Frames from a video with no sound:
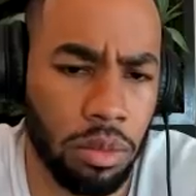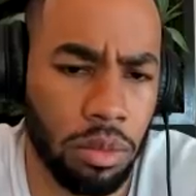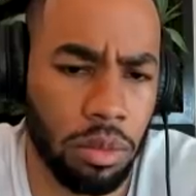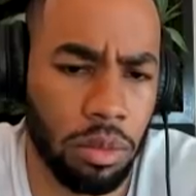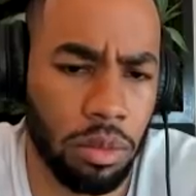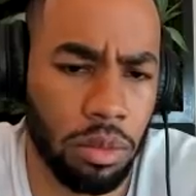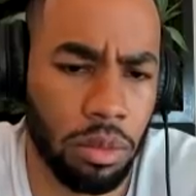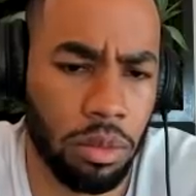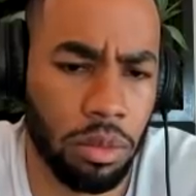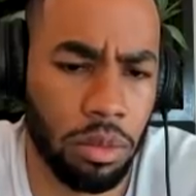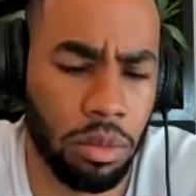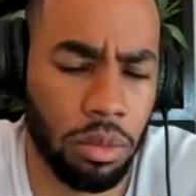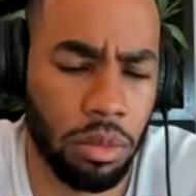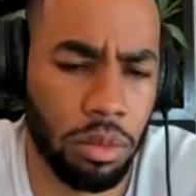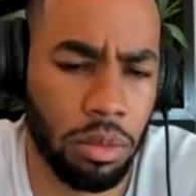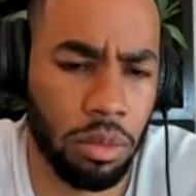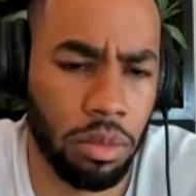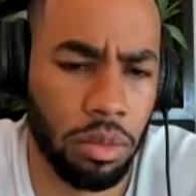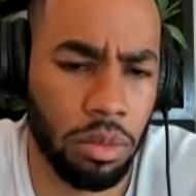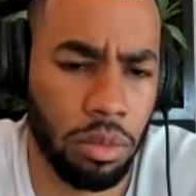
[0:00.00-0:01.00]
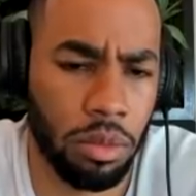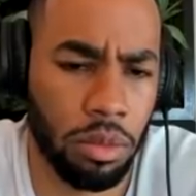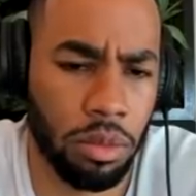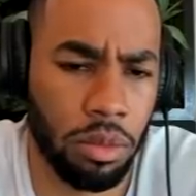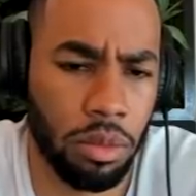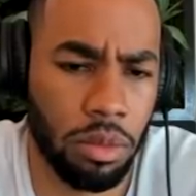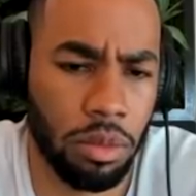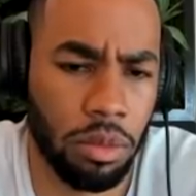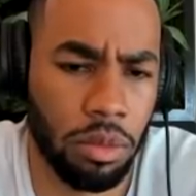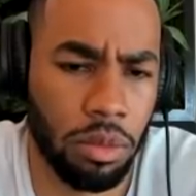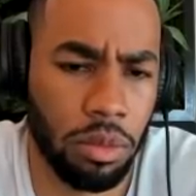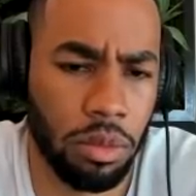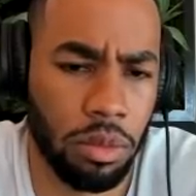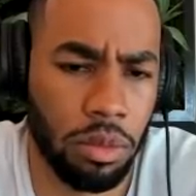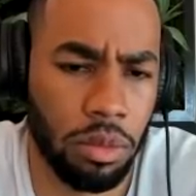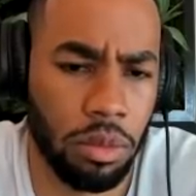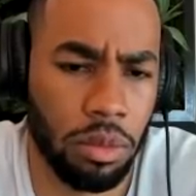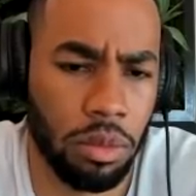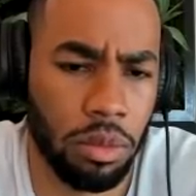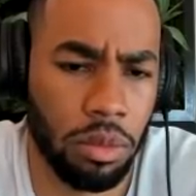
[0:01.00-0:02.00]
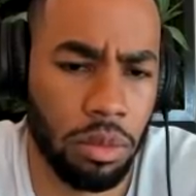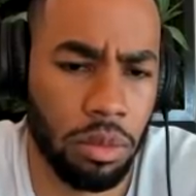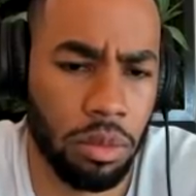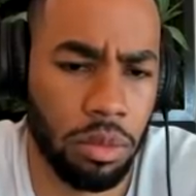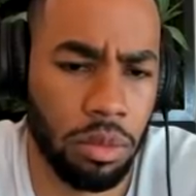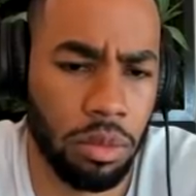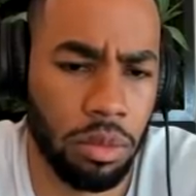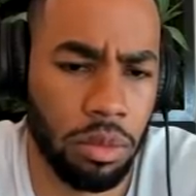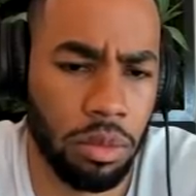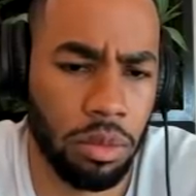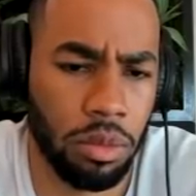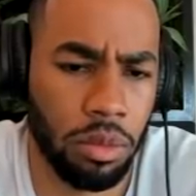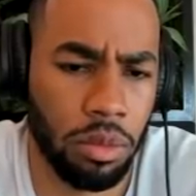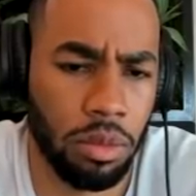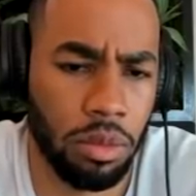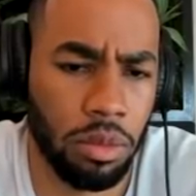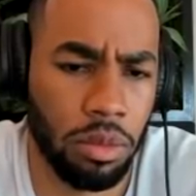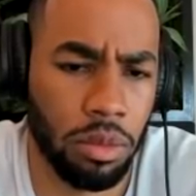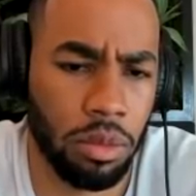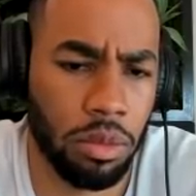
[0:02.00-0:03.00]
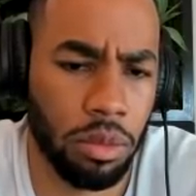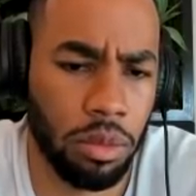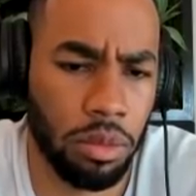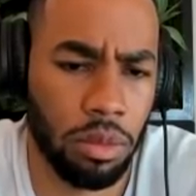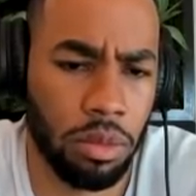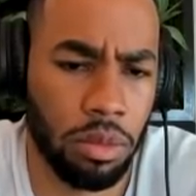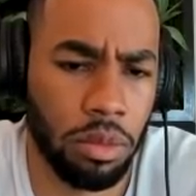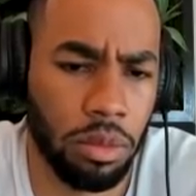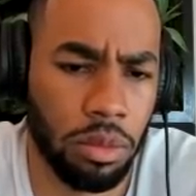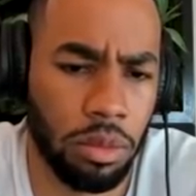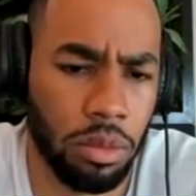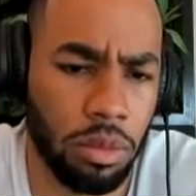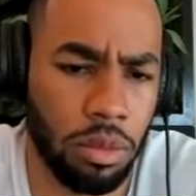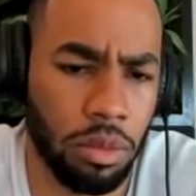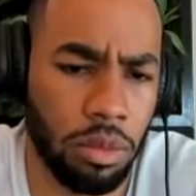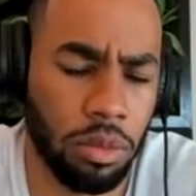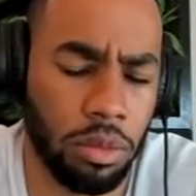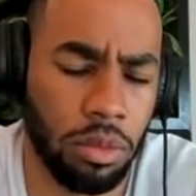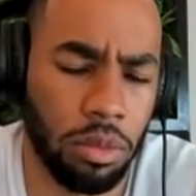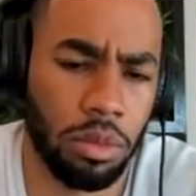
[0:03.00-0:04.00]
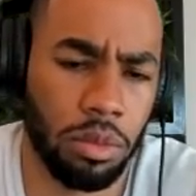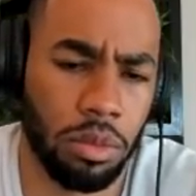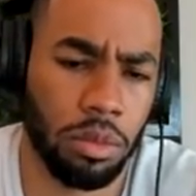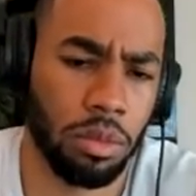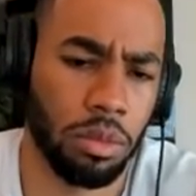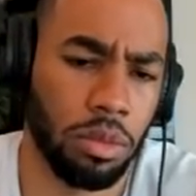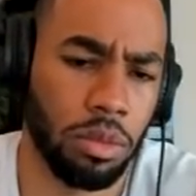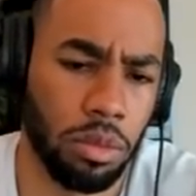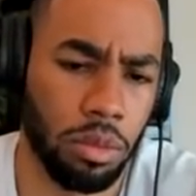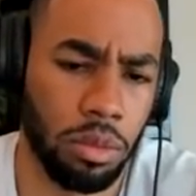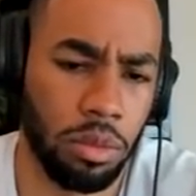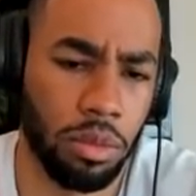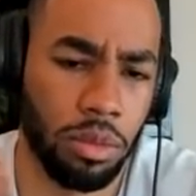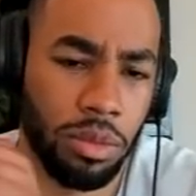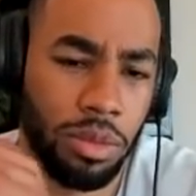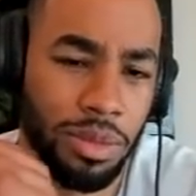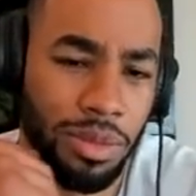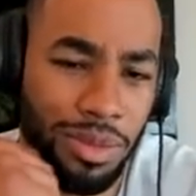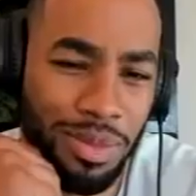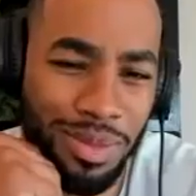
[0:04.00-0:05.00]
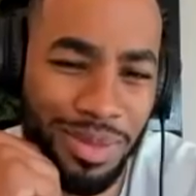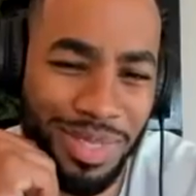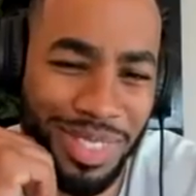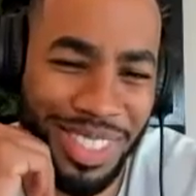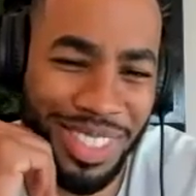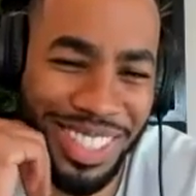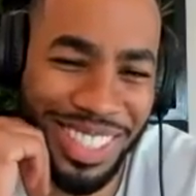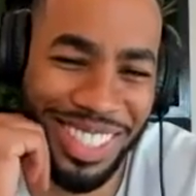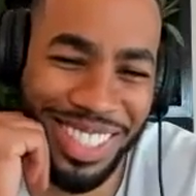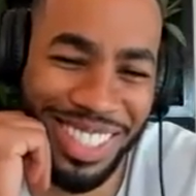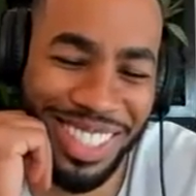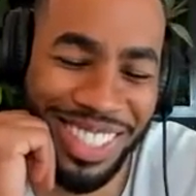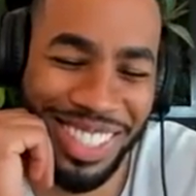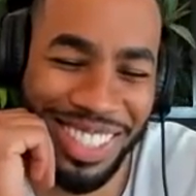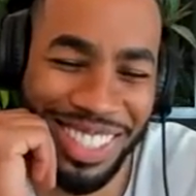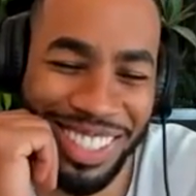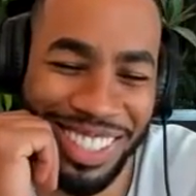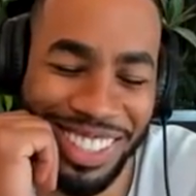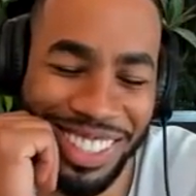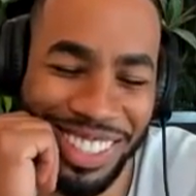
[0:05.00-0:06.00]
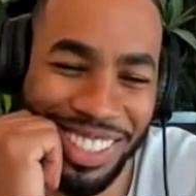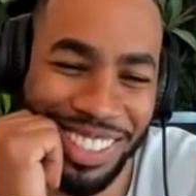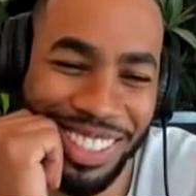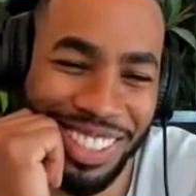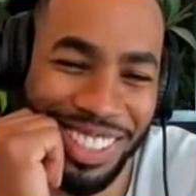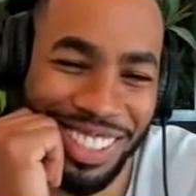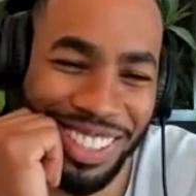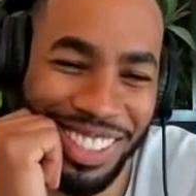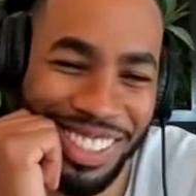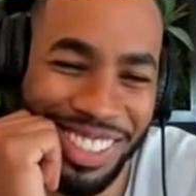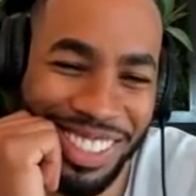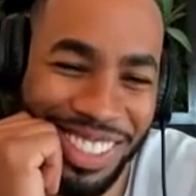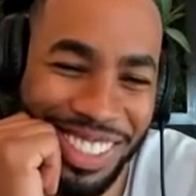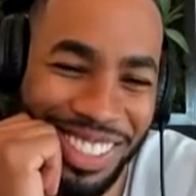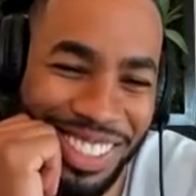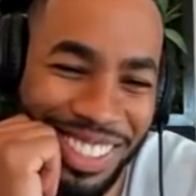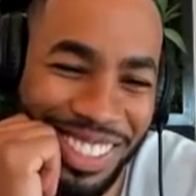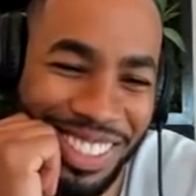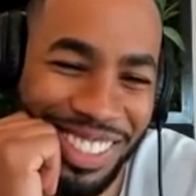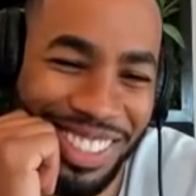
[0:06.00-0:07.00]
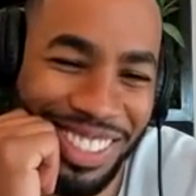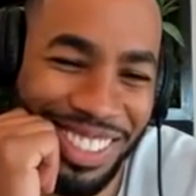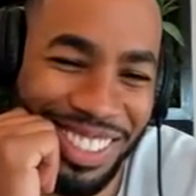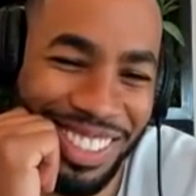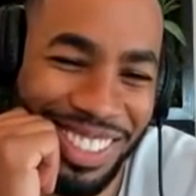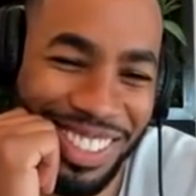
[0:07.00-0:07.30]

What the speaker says: The person shown says nothing.